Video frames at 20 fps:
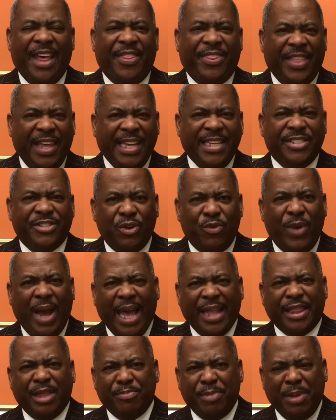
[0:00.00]
Things don't
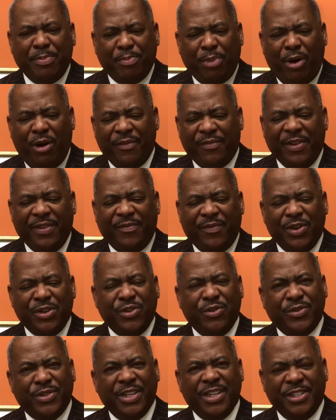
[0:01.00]
have to be perfect for
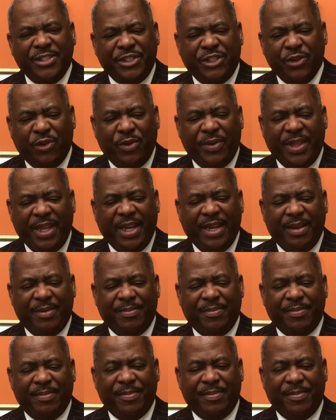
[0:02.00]
you to enjoy them.